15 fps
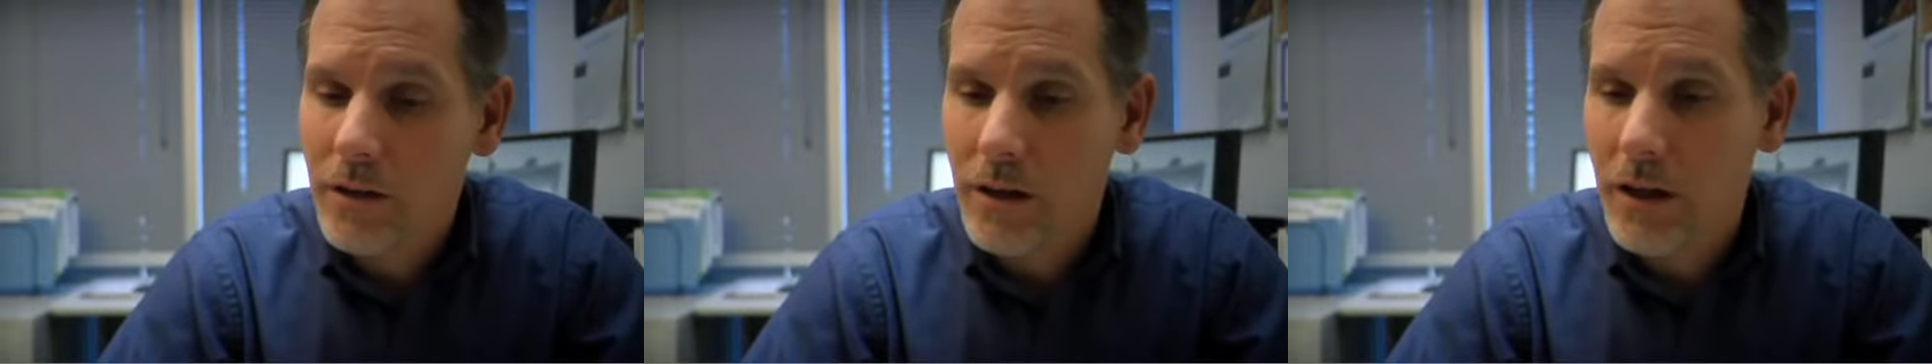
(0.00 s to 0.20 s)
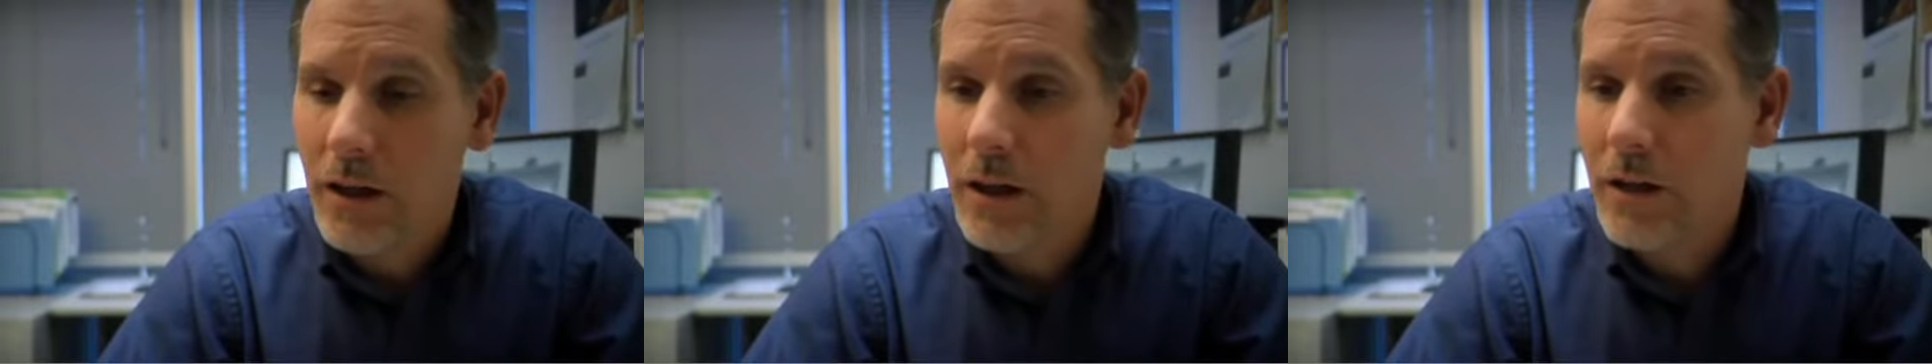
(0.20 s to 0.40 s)

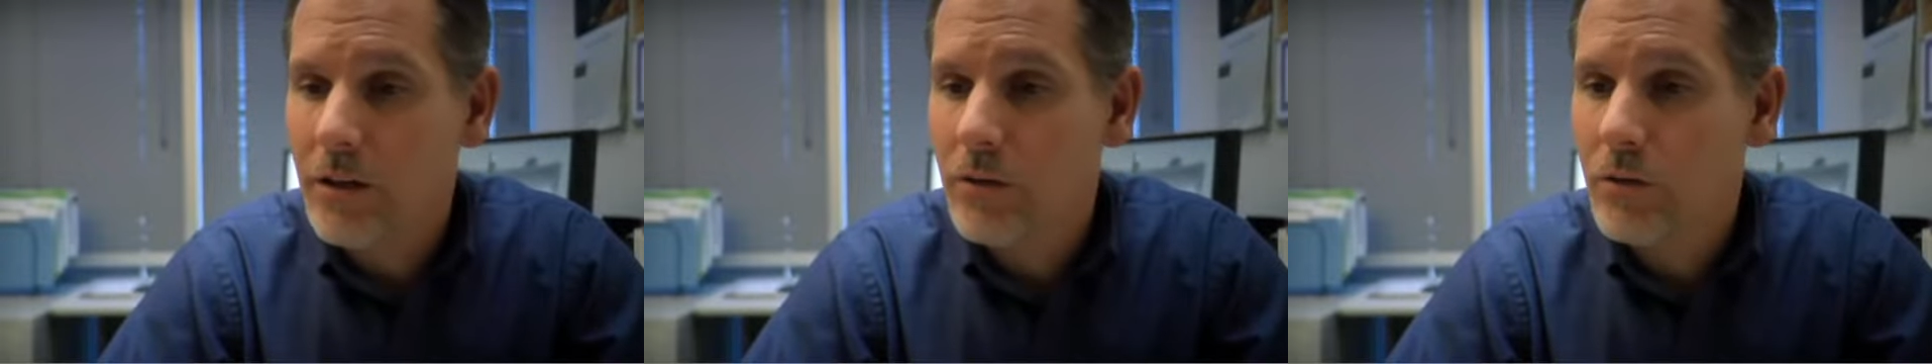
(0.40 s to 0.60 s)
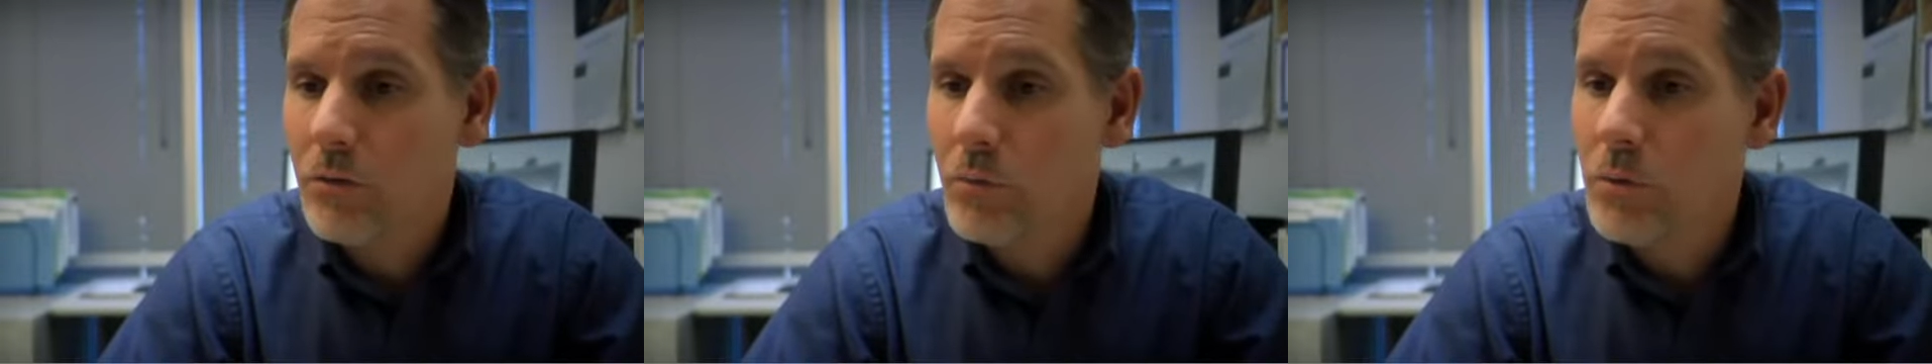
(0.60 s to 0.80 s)

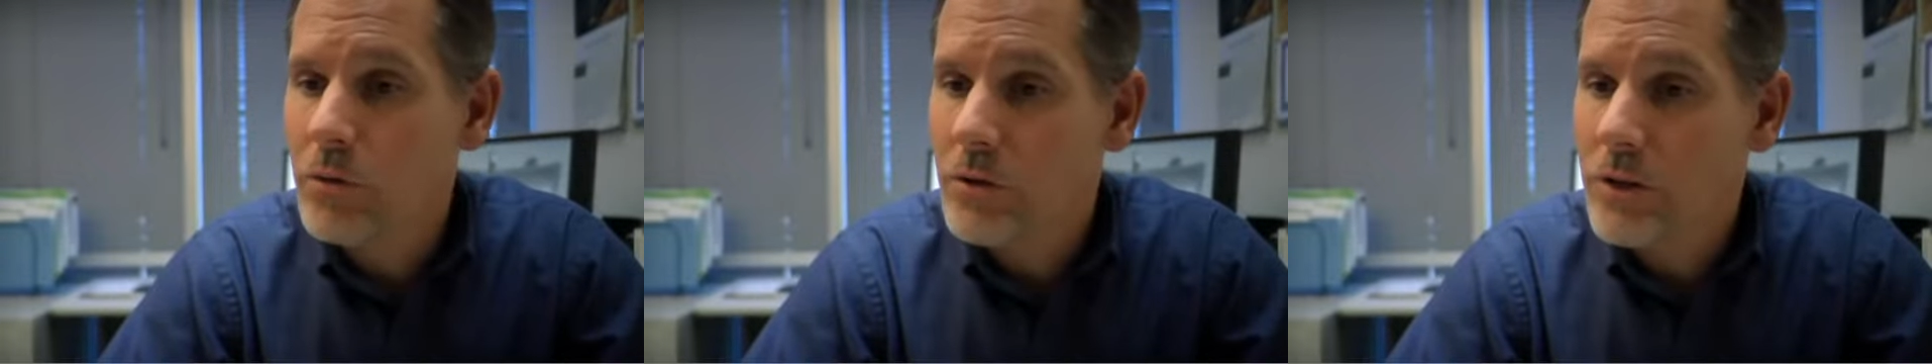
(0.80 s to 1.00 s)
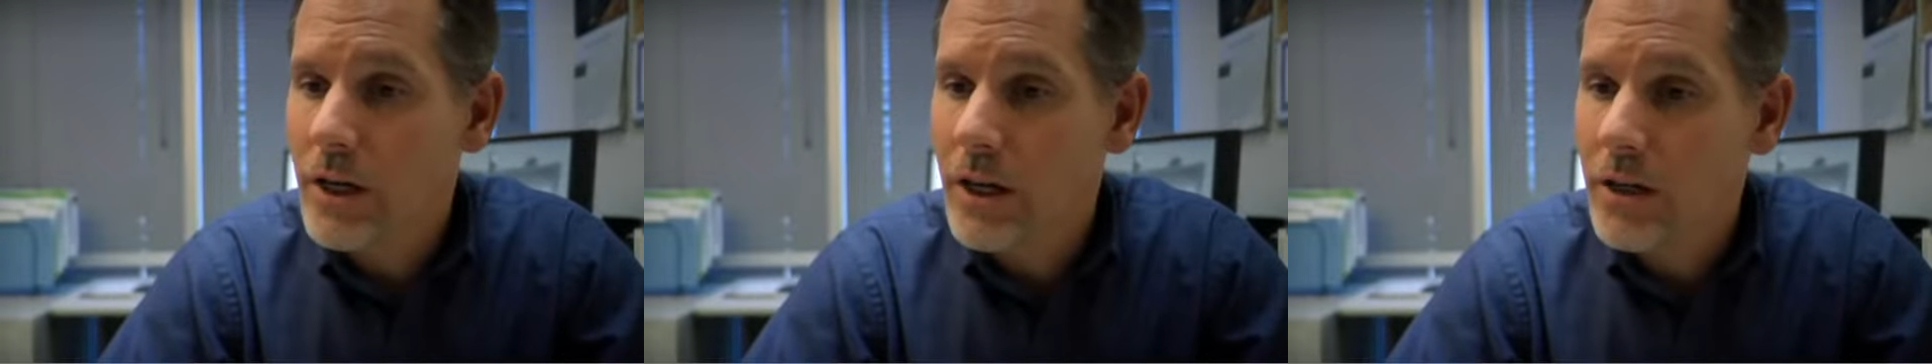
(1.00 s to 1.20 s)
And through
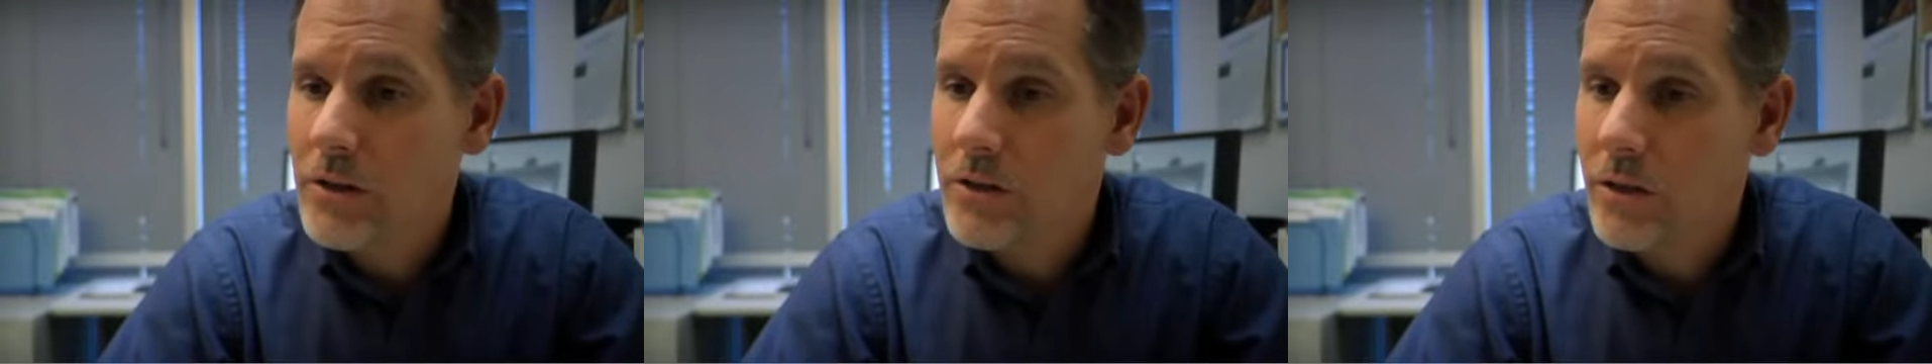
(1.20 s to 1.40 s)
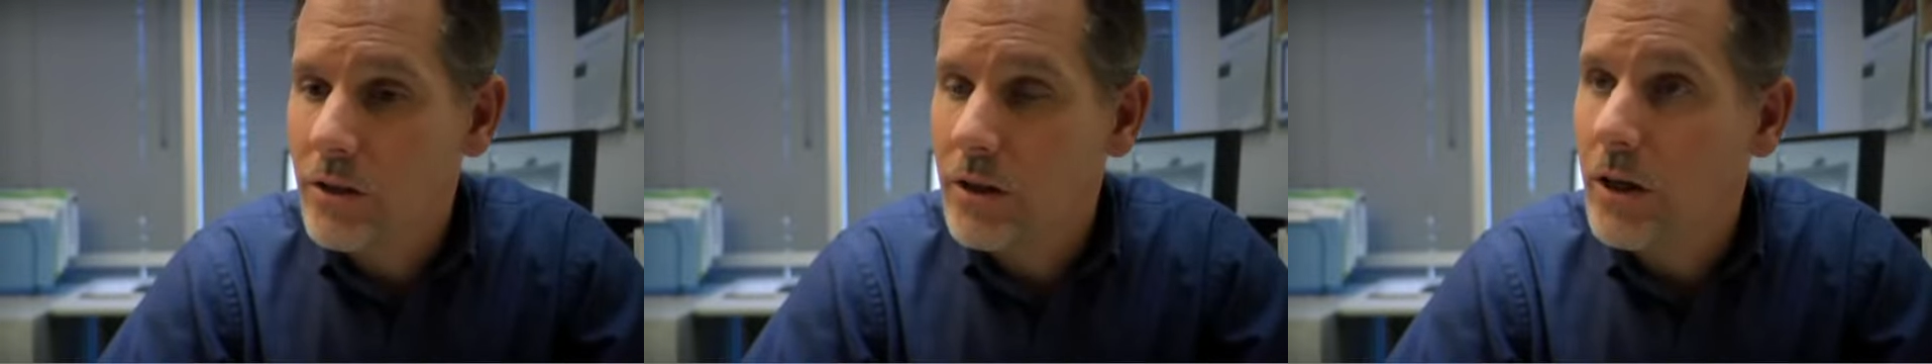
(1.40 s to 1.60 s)
this
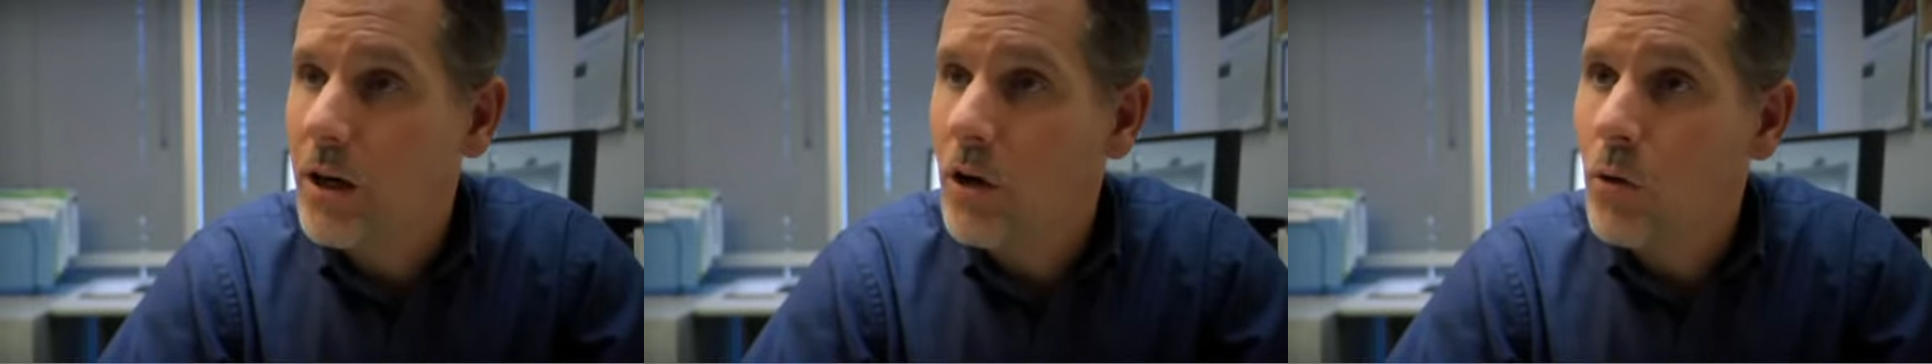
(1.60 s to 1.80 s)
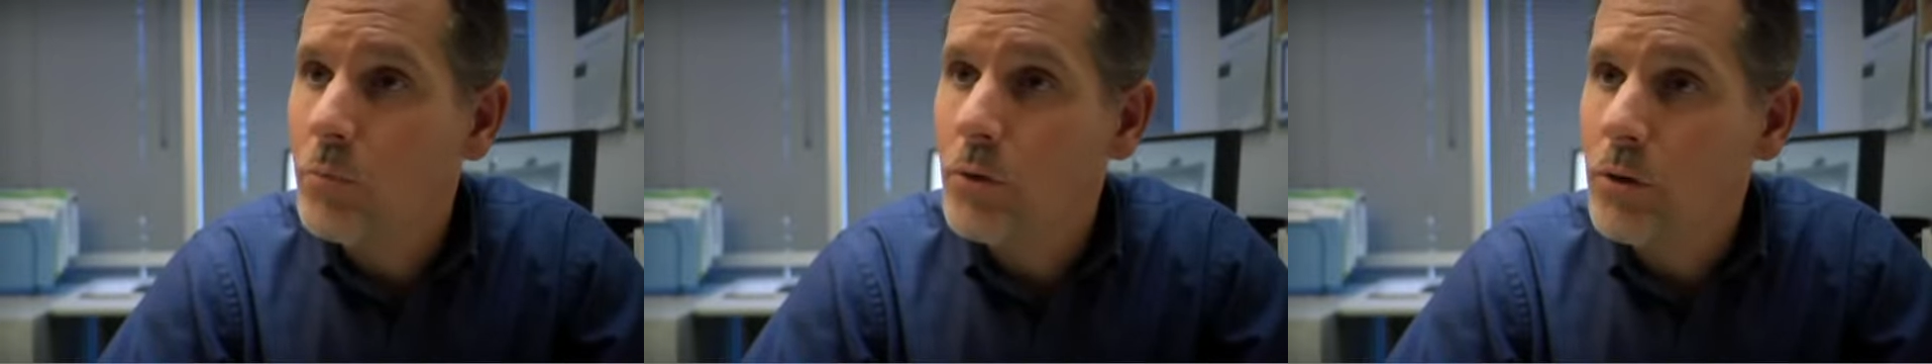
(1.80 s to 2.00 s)
case study,
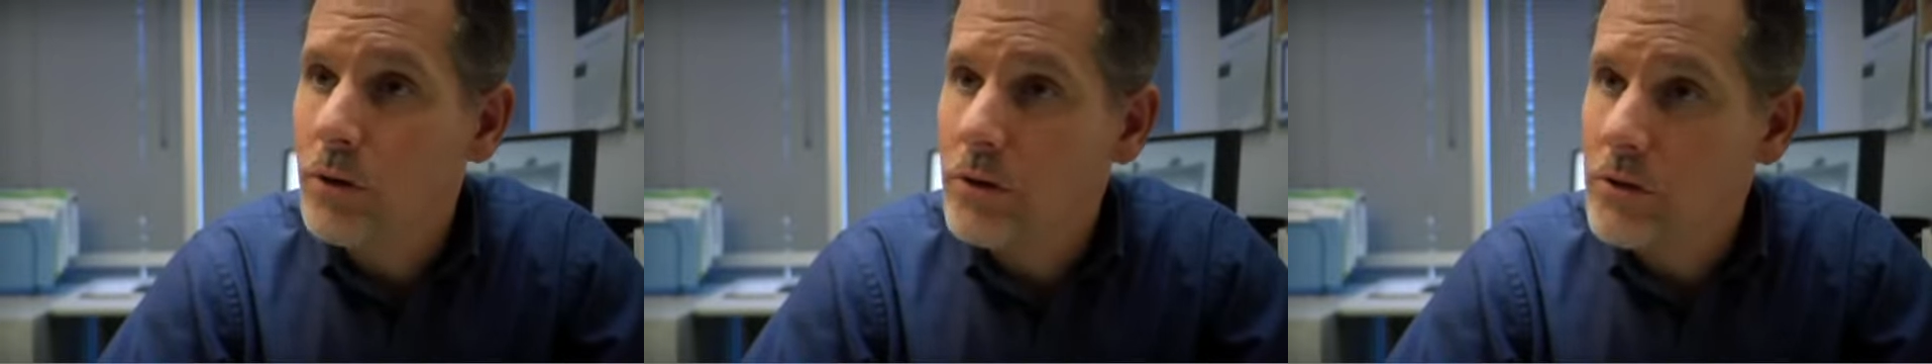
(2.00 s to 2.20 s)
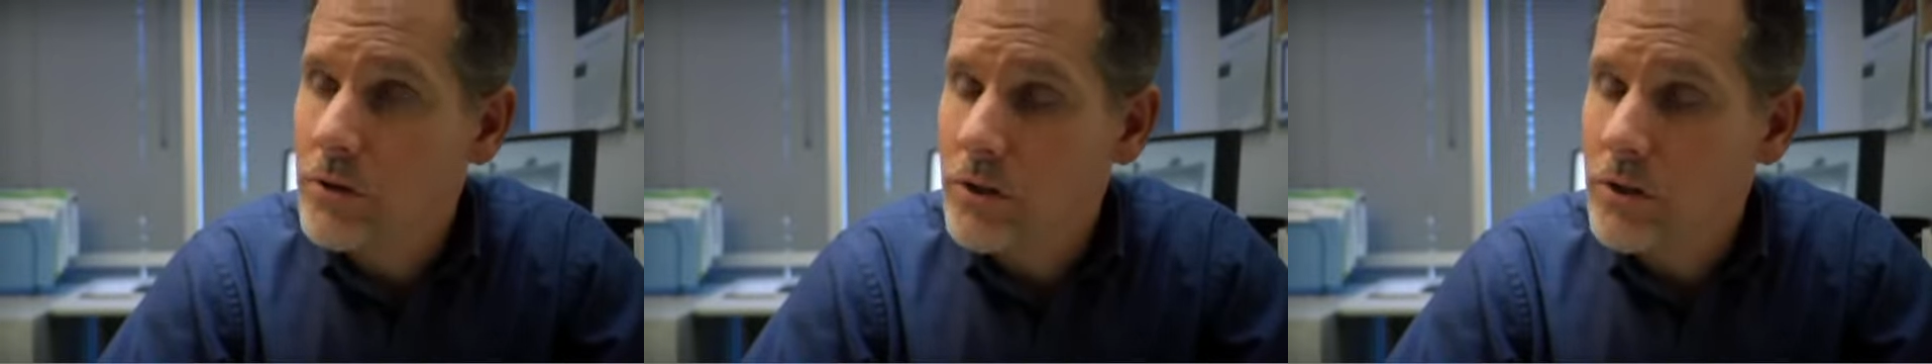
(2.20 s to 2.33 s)
I hope you can